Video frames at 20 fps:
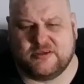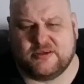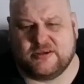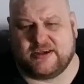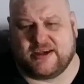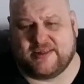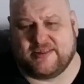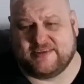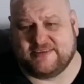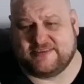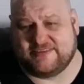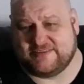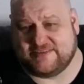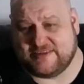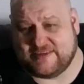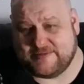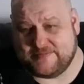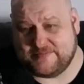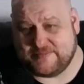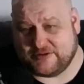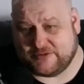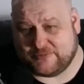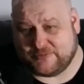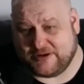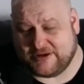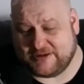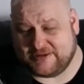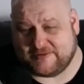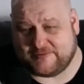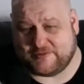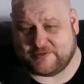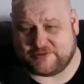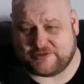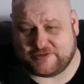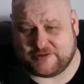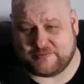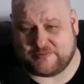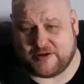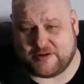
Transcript: Again, this is in the middleweight division.